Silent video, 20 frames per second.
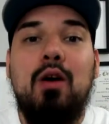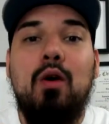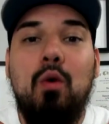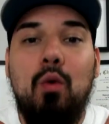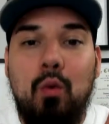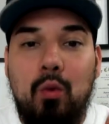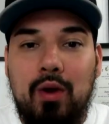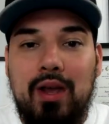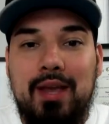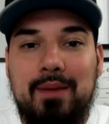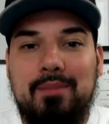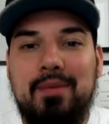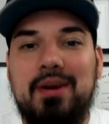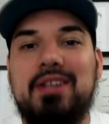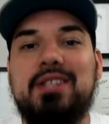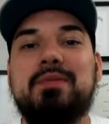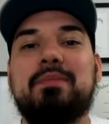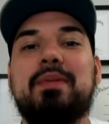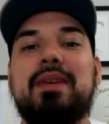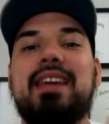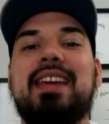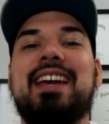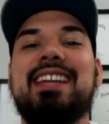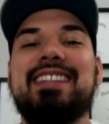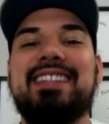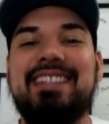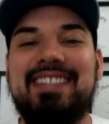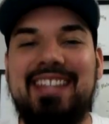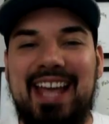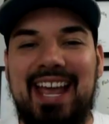we must be
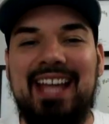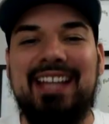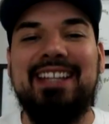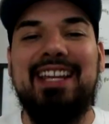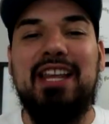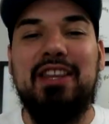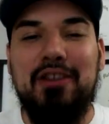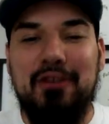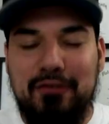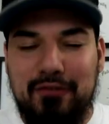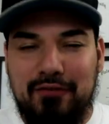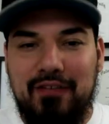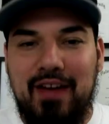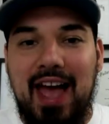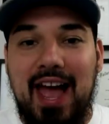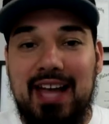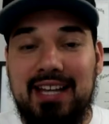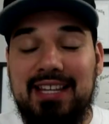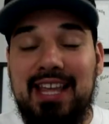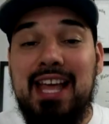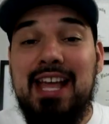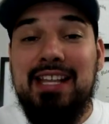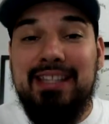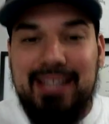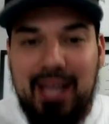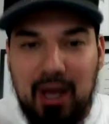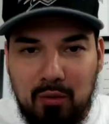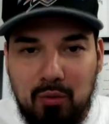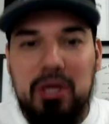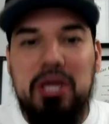content in the fact
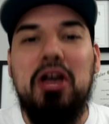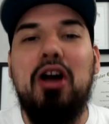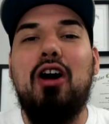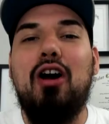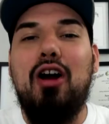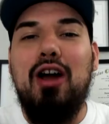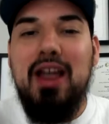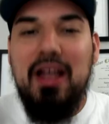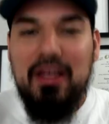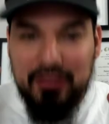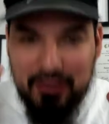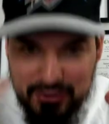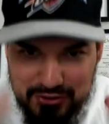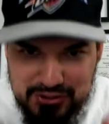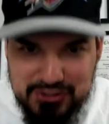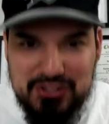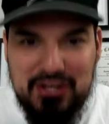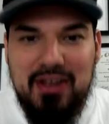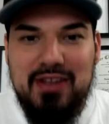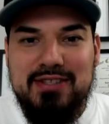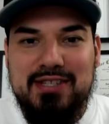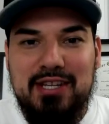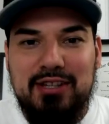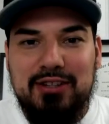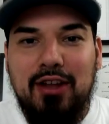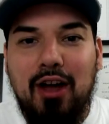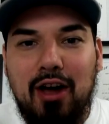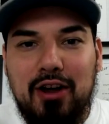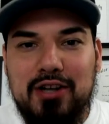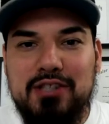that we are the sons and
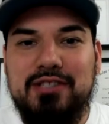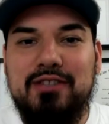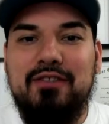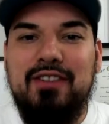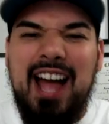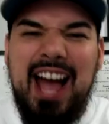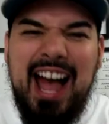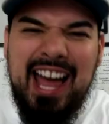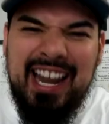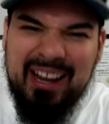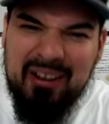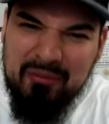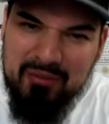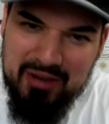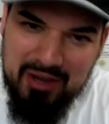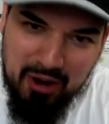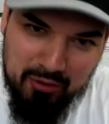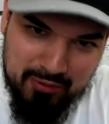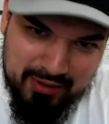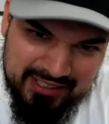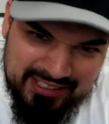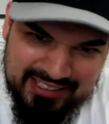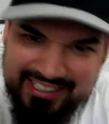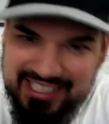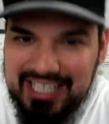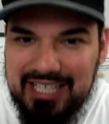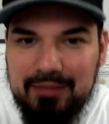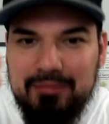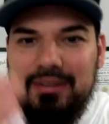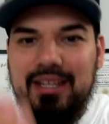daughters of God and we are
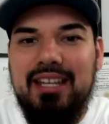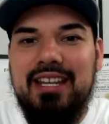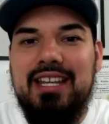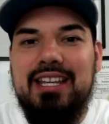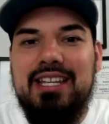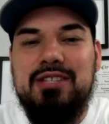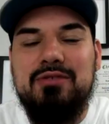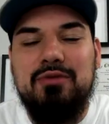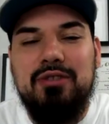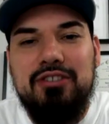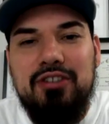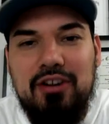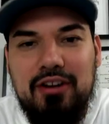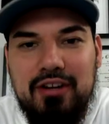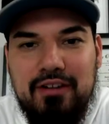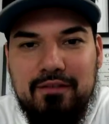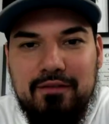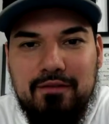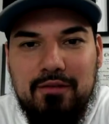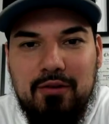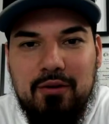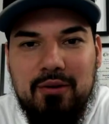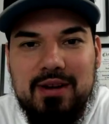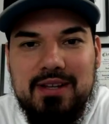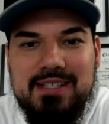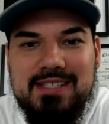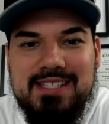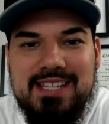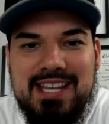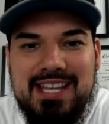redeemed and he's returning for
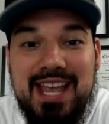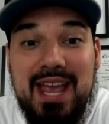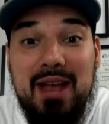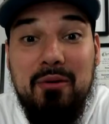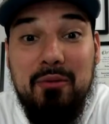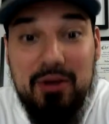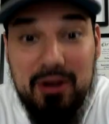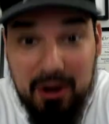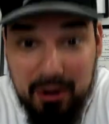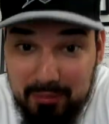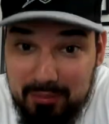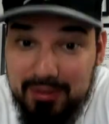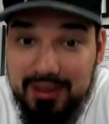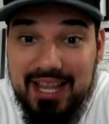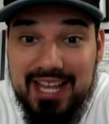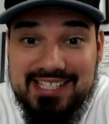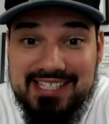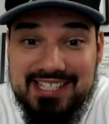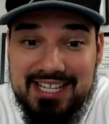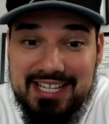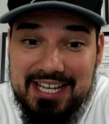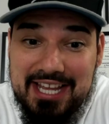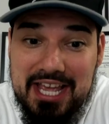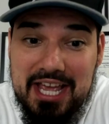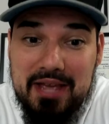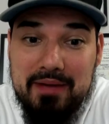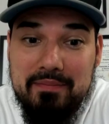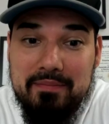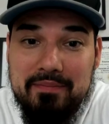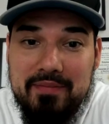us. And we are blessed in
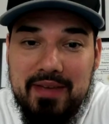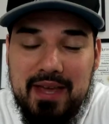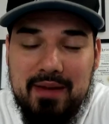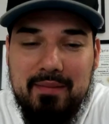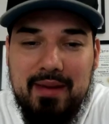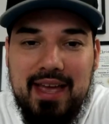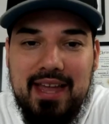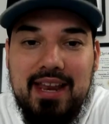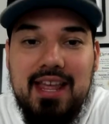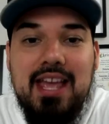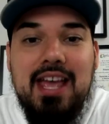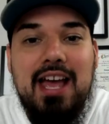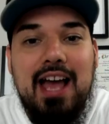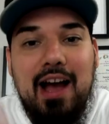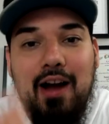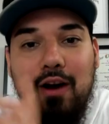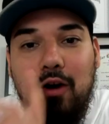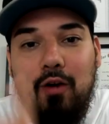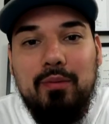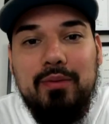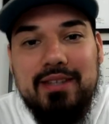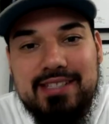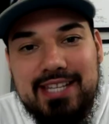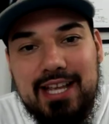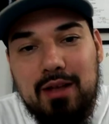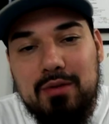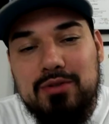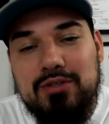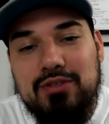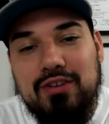him. Amen. I hope this
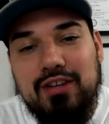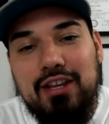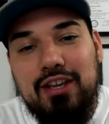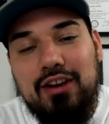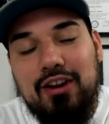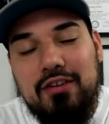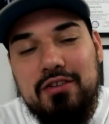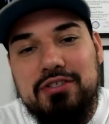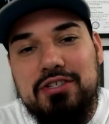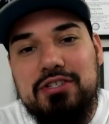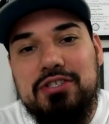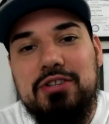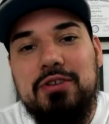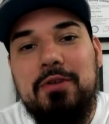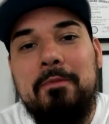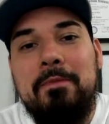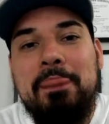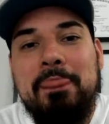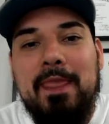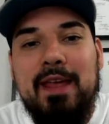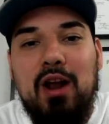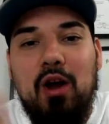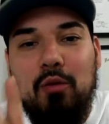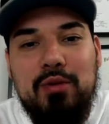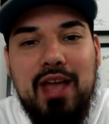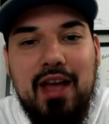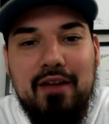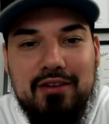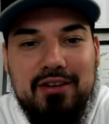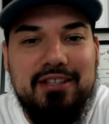helps you and encourages you. And I hope you
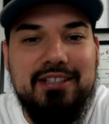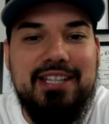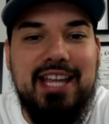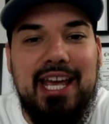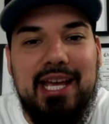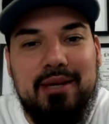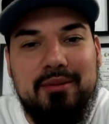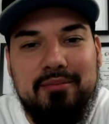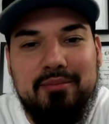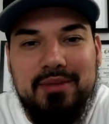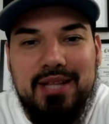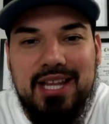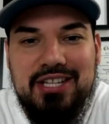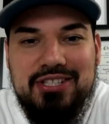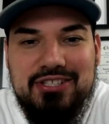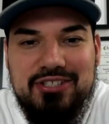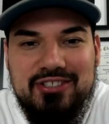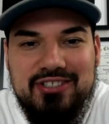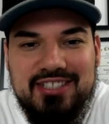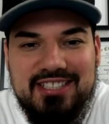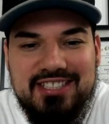have a good day. Bless you.